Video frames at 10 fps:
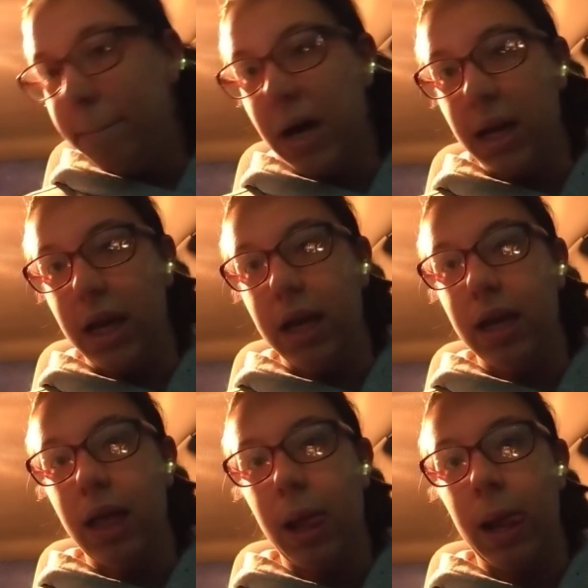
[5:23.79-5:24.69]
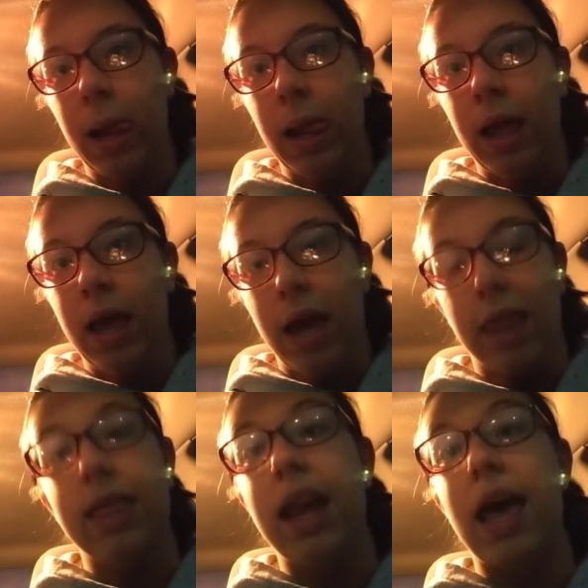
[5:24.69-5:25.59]
money,
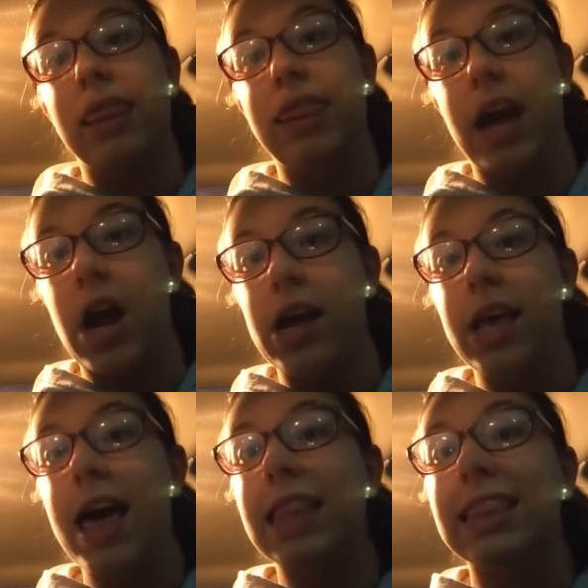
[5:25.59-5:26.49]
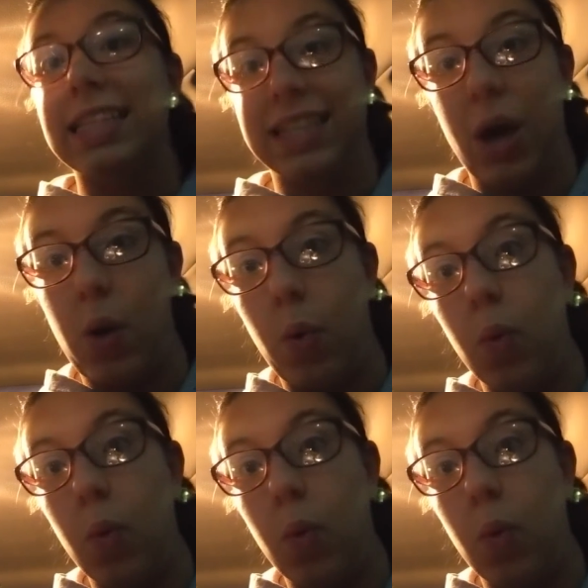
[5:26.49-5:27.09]
and then head there. Let's go.